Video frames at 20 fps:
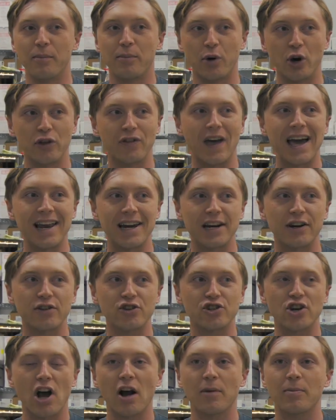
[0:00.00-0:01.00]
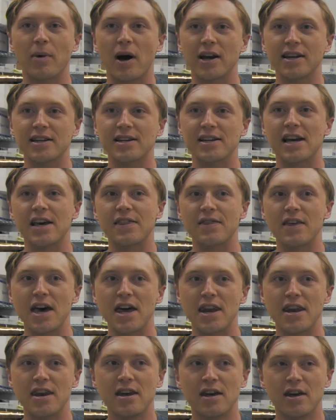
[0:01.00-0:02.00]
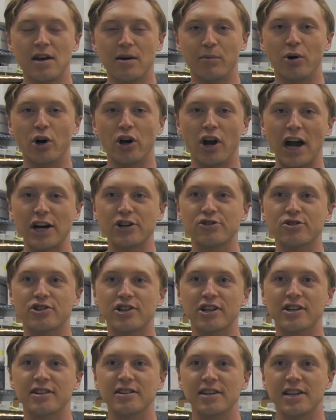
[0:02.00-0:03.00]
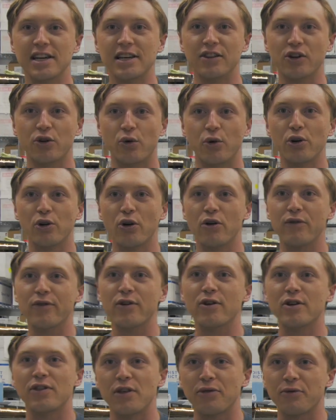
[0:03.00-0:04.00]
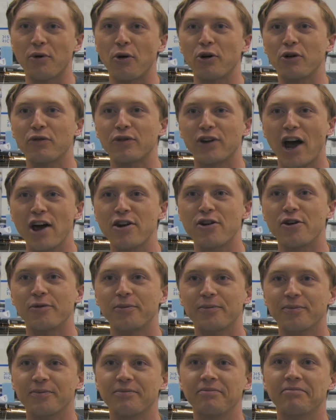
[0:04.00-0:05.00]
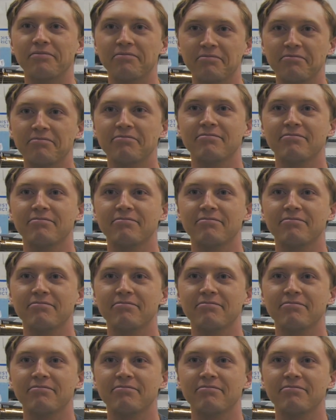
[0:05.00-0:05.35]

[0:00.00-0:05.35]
put that into the shock body, and then put nitrogen in the coilover, and then throw it on the dyno.